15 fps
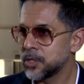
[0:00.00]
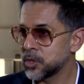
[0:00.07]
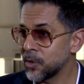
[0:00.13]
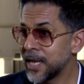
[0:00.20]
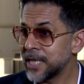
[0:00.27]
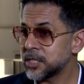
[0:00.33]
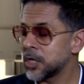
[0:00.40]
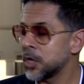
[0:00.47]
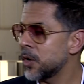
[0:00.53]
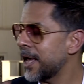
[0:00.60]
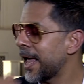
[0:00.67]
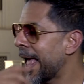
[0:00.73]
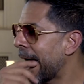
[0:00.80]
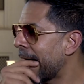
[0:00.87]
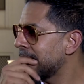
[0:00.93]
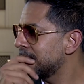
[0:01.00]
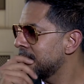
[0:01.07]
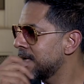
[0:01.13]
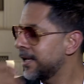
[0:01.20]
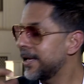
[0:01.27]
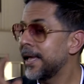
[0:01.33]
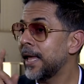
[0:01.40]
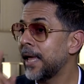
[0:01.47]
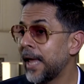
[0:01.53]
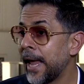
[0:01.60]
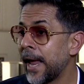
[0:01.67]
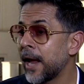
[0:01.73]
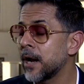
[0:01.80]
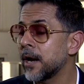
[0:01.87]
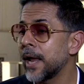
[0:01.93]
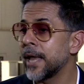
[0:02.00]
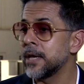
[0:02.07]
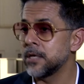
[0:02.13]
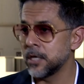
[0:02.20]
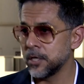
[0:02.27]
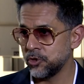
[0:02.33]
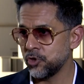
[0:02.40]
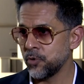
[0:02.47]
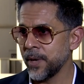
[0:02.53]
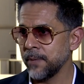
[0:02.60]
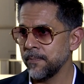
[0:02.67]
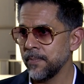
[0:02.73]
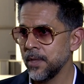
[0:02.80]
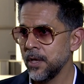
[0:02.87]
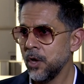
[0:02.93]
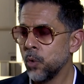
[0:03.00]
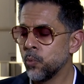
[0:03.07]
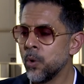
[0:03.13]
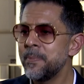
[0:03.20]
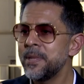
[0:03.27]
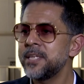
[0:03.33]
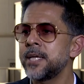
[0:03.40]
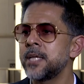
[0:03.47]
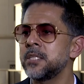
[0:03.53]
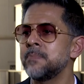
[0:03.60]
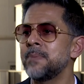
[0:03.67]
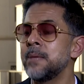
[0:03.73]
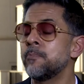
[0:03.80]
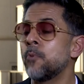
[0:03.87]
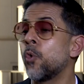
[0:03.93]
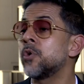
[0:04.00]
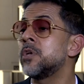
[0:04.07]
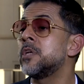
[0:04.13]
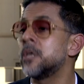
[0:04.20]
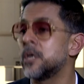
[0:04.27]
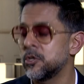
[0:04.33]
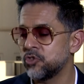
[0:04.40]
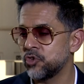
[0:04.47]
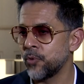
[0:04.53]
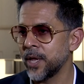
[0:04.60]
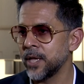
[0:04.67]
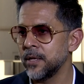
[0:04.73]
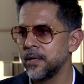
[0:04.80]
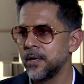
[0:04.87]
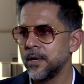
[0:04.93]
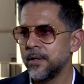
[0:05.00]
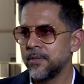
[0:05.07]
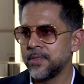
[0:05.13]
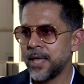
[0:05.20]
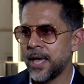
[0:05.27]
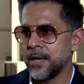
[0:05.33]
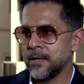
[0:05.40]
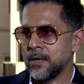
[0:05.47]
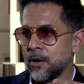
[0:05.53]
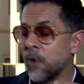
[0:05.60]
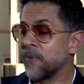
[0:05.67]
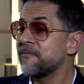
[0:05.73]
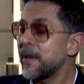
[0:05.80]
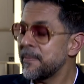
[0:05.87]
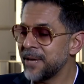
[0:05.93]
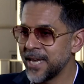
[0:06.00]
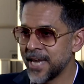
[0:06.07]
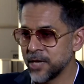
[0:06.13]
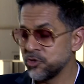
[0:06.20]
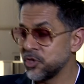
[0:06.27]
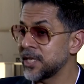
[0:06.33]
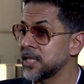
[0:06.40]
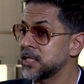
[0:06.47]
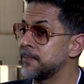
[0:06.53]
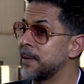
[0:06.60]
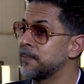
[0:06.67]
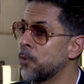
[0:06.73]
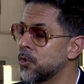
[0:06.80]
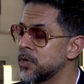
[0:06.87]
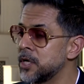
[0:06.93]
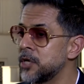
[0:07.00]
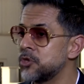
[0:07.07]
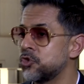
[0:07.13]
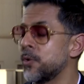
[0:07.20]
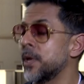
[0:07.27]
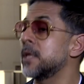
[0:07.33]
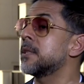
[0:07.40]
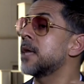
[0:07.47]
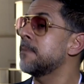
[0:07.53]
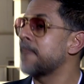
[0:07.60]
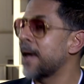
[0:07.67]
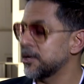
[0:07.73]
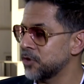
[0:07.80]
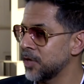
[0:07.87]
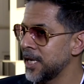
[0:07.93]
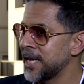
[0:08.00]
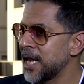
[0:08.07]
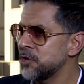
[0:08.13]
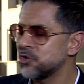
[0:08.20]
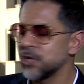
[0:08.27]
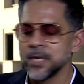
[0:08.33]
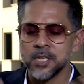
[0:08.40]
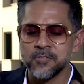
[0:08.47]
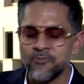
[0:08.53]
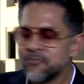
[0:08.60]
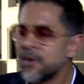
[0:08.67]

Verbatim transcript: So let's look at care and nurturing. Women tend to be more nurturing than, or feminine energy tends to be more nurturing than masculine energy. And it's